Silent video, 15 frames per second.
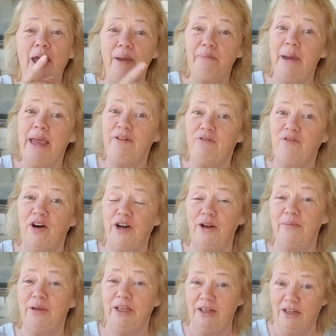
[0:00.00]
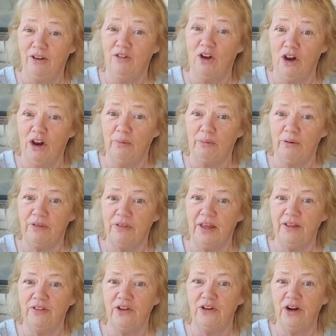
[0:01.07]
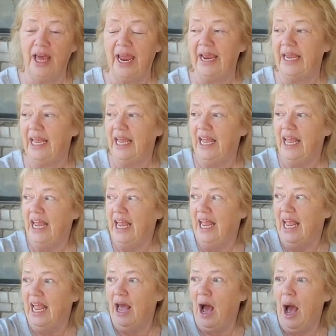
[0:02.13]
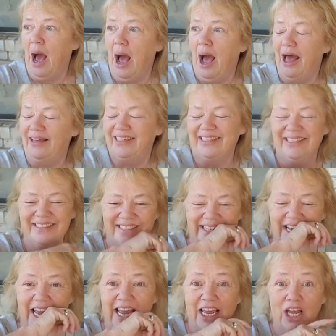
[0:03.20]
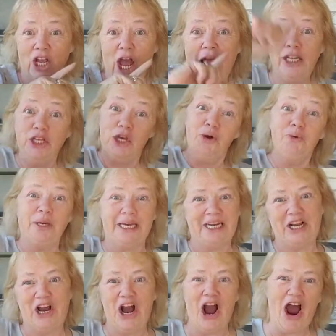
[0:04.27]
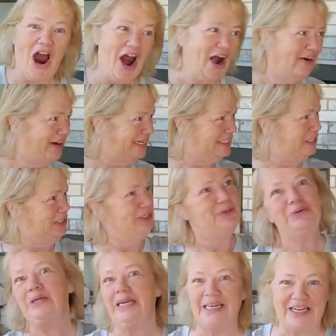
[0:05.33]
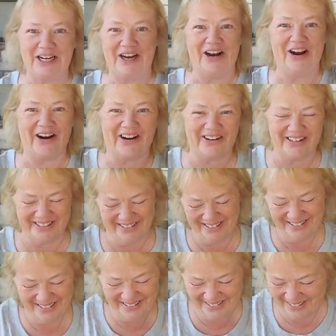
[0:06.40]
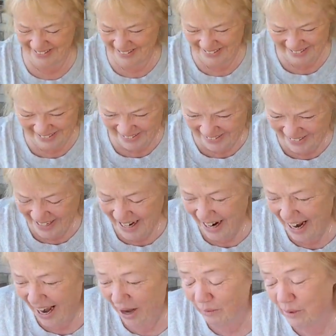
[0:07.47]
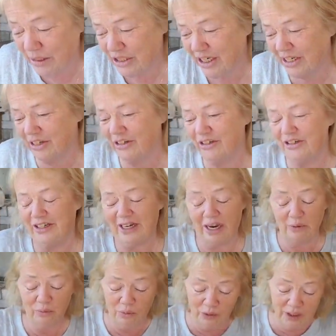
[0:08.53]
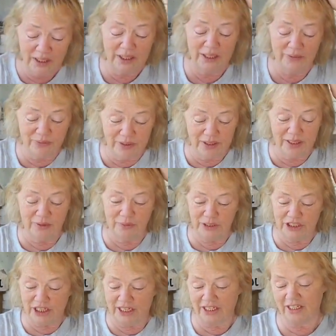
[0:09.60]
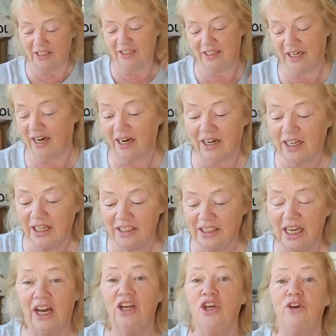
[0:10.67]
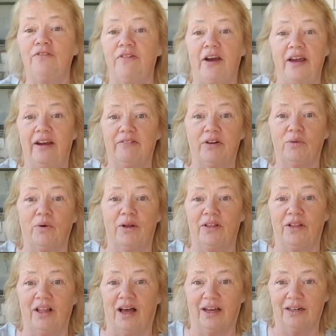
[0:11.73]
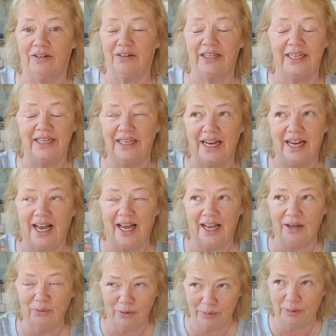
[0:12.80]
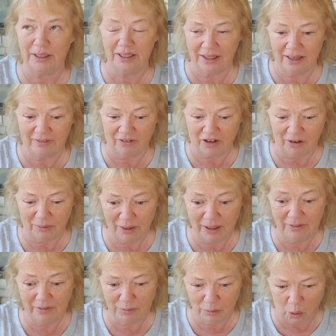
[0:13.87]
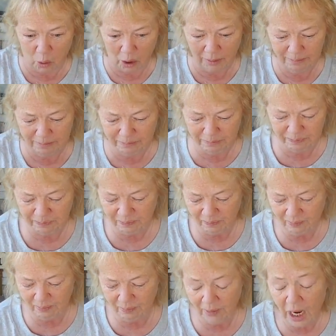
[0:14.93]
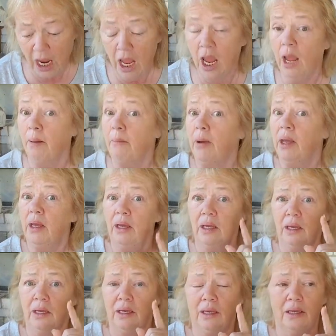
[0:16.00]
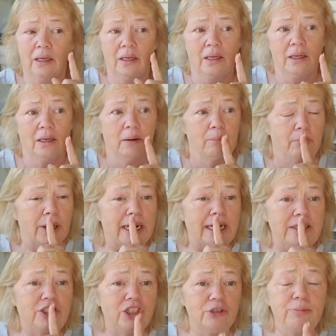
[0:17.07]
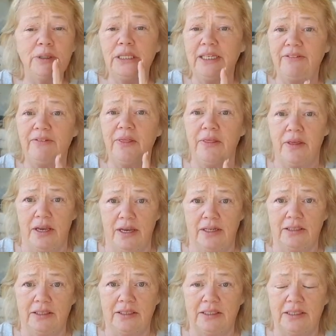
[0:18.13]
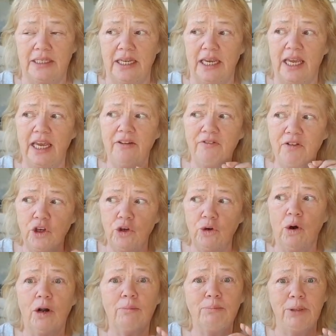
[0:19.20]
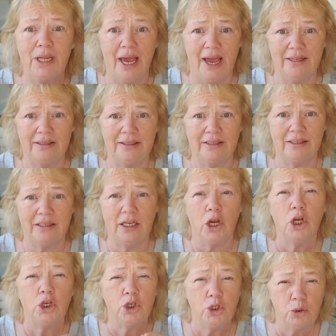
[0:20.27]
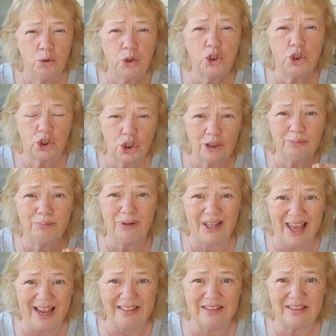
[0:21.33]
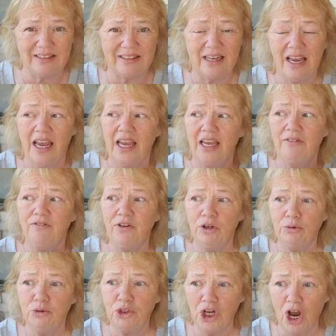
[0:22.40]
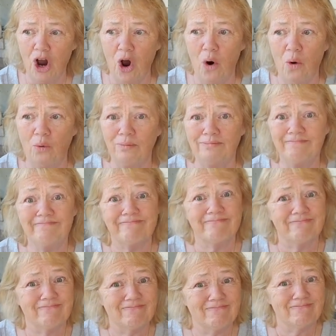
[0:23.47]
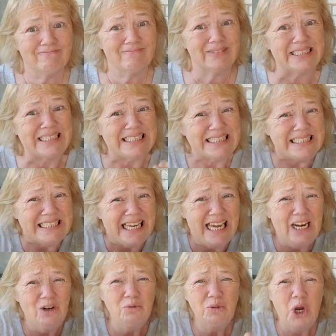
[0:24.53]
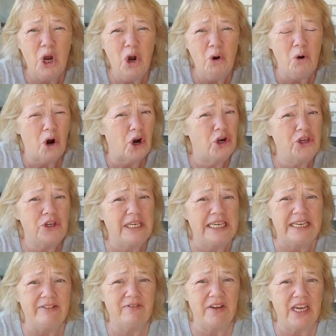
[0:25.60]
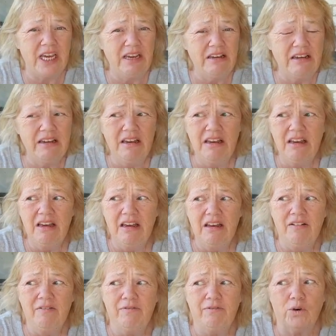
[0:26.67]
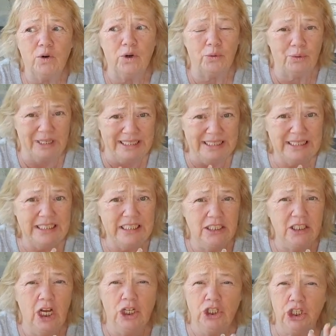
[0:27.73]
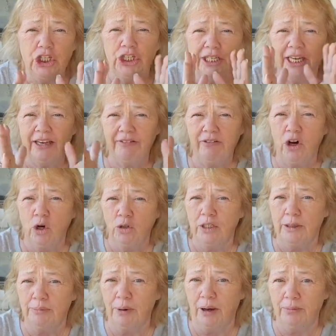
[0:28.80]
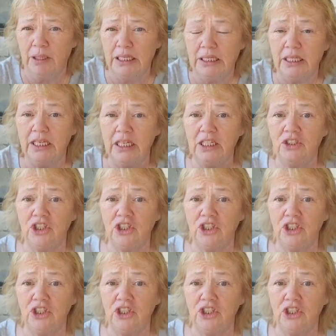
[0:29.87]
They make fun of me. The Oprah thing? They're like, and you get a car, and you get a car. I wish I could. I really, really wish I could. I could tell you if I ever won the lottery, I would be a giver. Even more. If she ever won the lottery, she'd be broke the next day. But I do believe in this. If you are blessed, you should bless. If you don't, I don't know. Are you giving for a reason? Do you give only publicly?